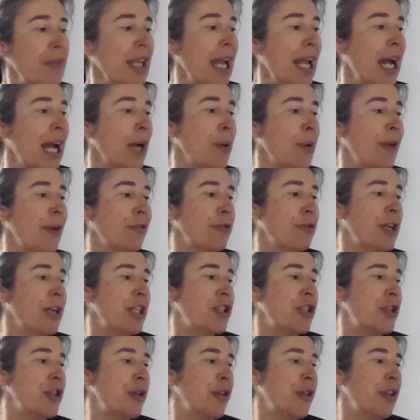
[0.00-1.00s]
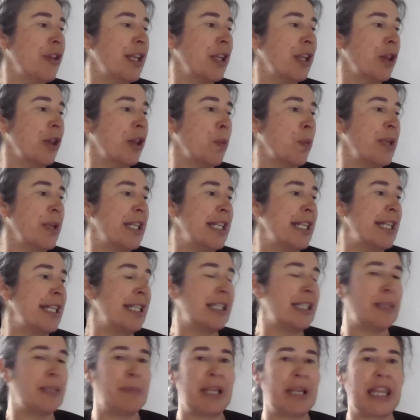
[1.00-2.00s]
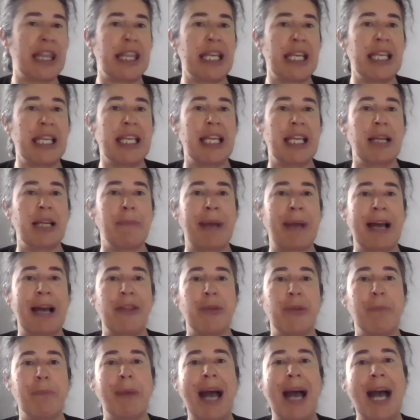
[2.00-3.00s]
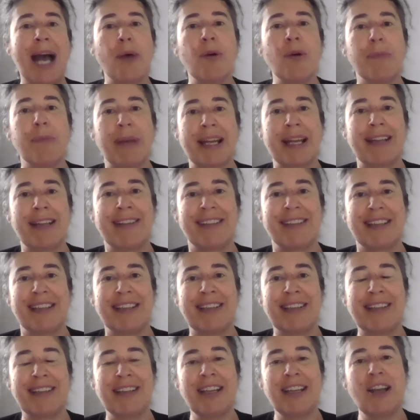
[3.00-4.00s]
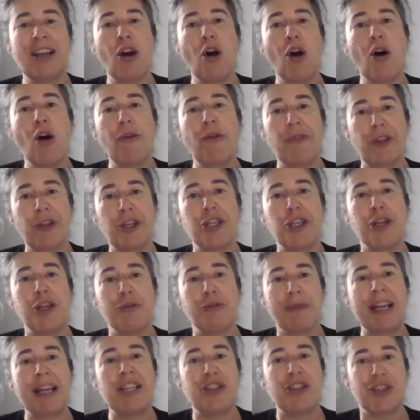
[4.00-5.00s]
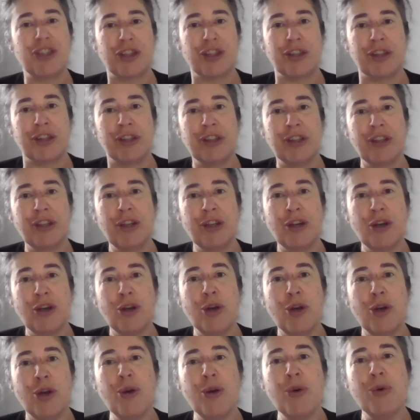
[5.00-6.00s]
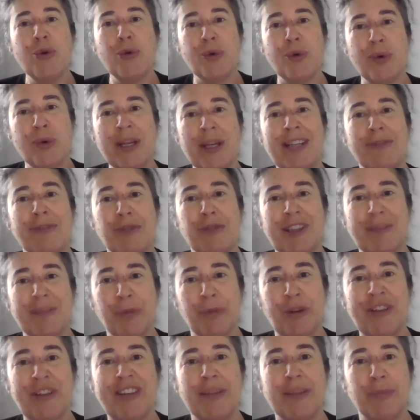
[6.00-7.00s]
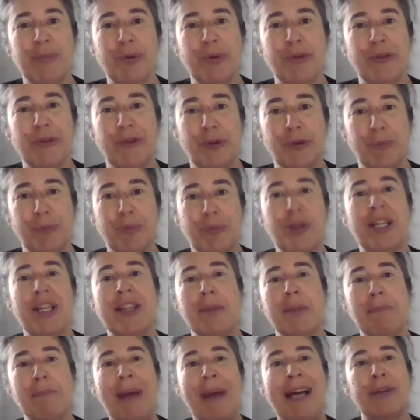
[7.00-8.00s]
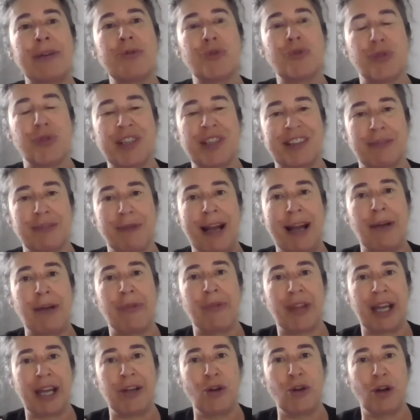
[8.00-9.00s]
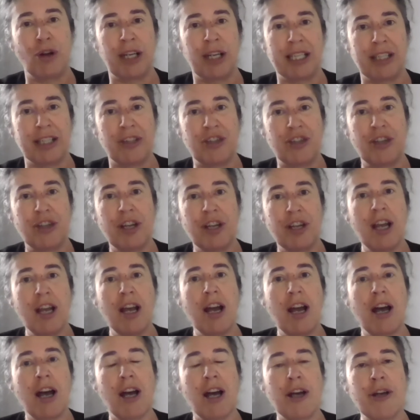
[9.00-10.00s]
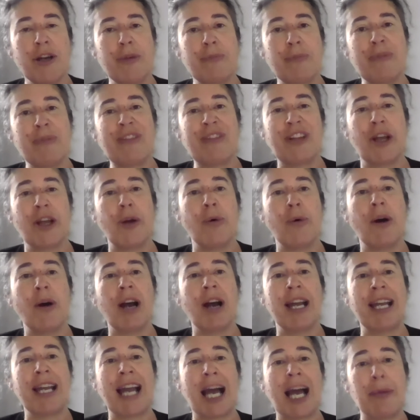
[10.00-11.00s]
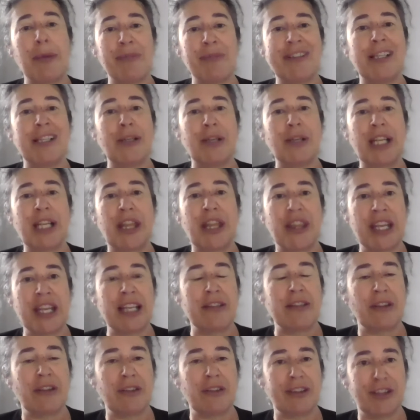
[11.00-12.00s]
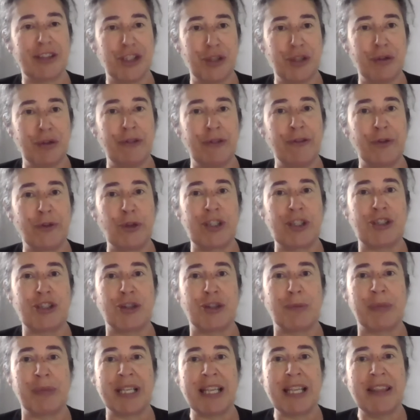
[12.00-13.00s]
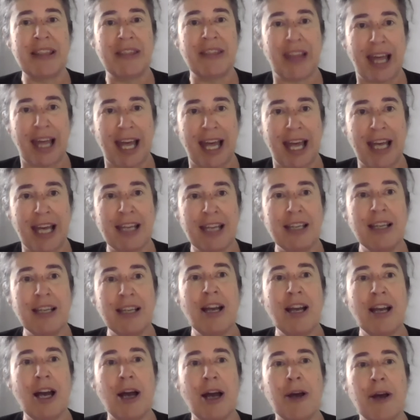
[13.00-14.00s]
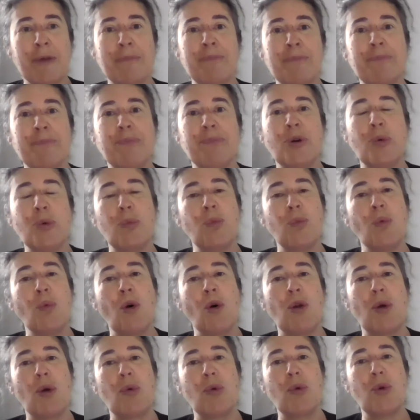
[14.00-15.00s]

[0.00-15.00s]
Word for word: However, I do think that we need to be thinking about the power bases of the curation. Who is responsible for putting the boundaries around that knowledge? Um, so I absolutely think that the student voice should be in there, um, but what,